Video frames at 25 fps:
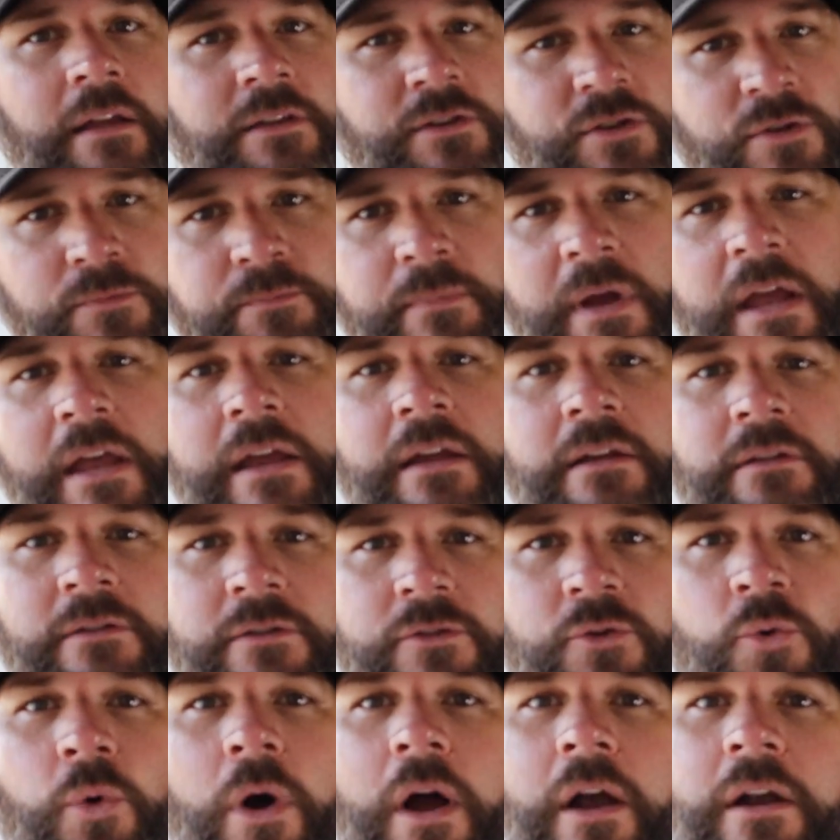you may
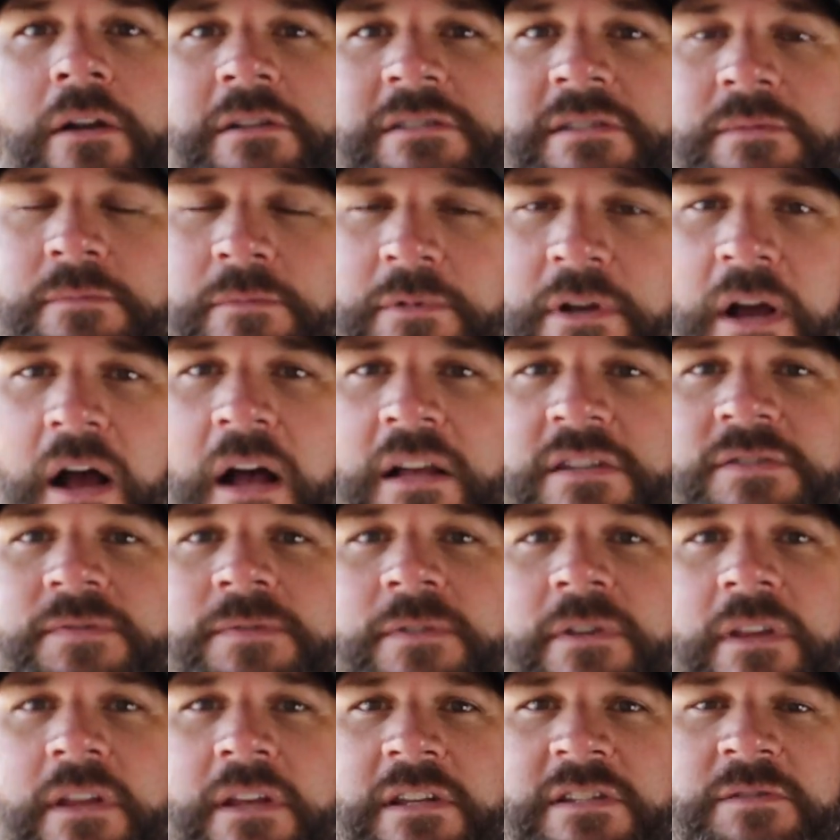inquire some costs
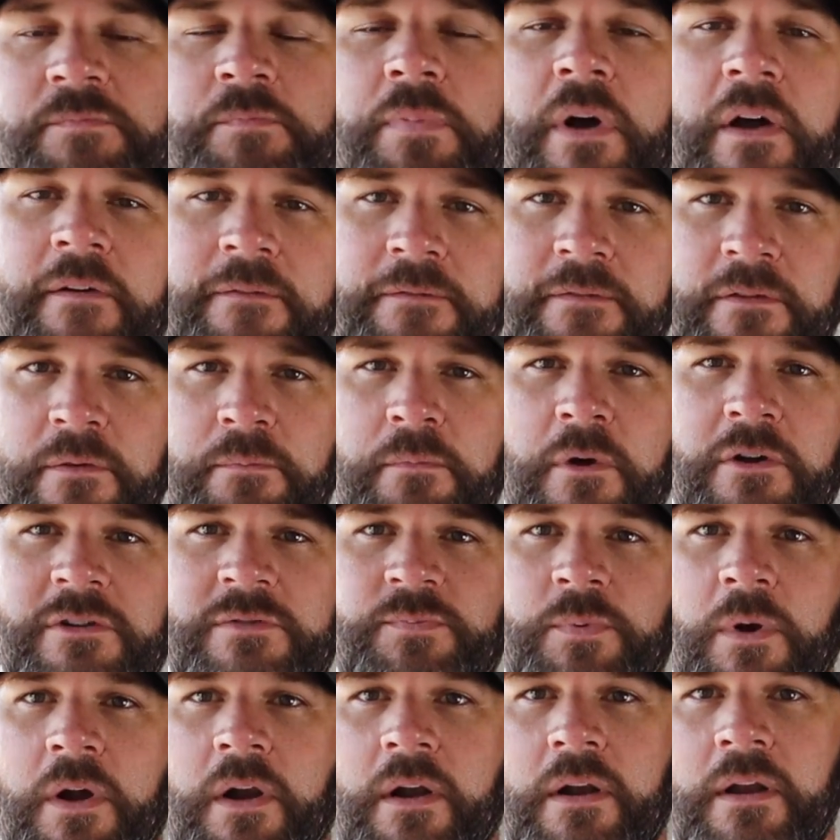for this, but for the
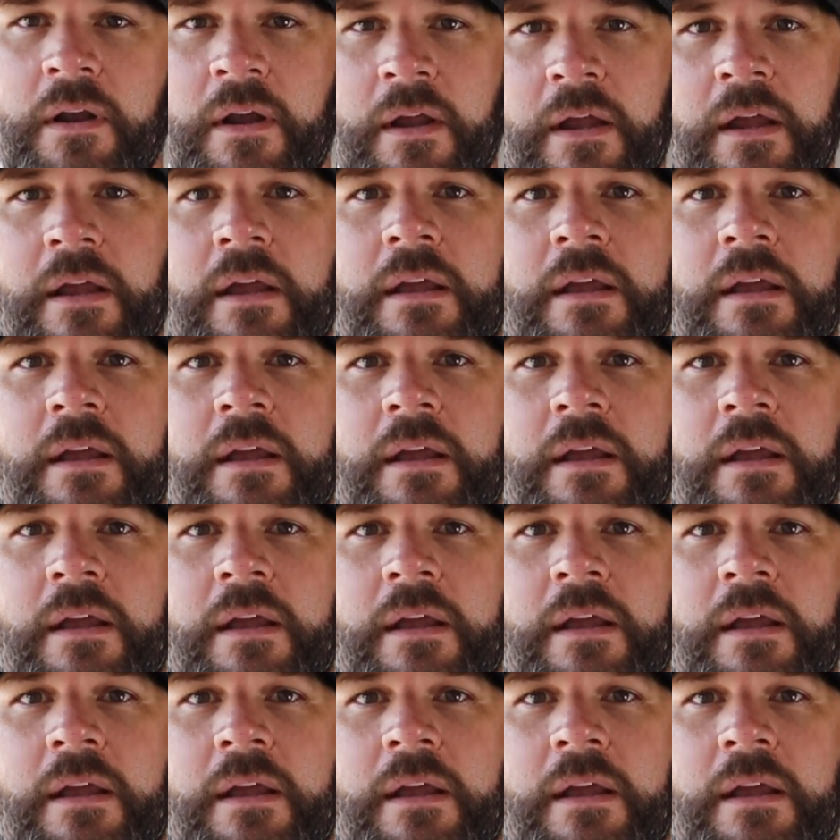most part,